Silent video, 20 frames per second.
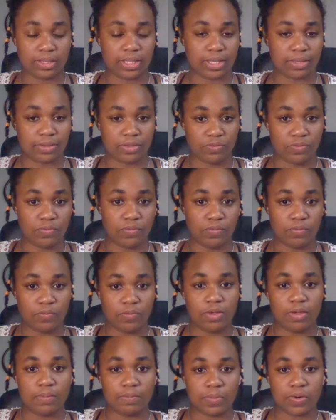like, you
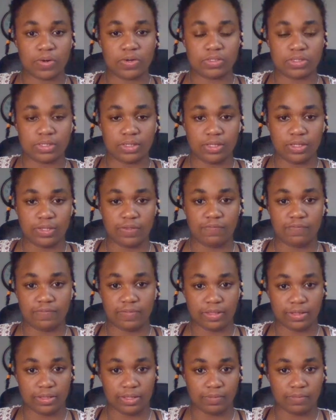personally
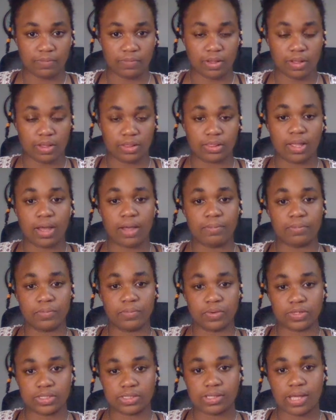feeling a lot
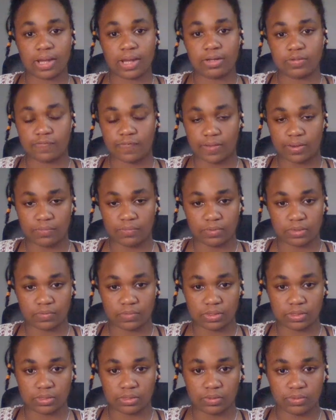more satisfied with the
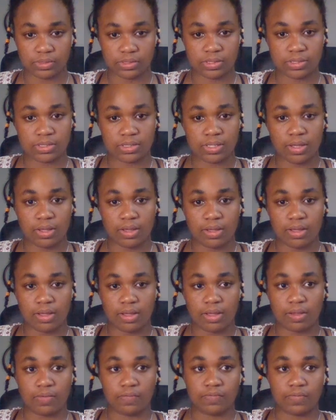results
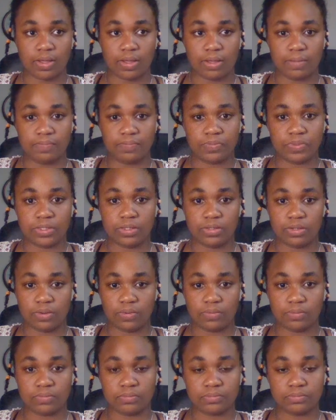of you
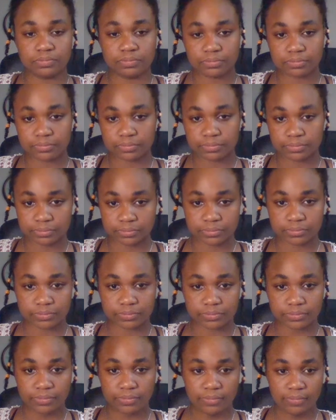know,
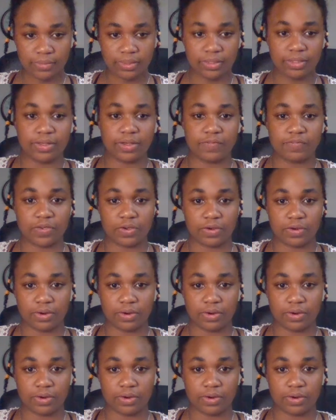of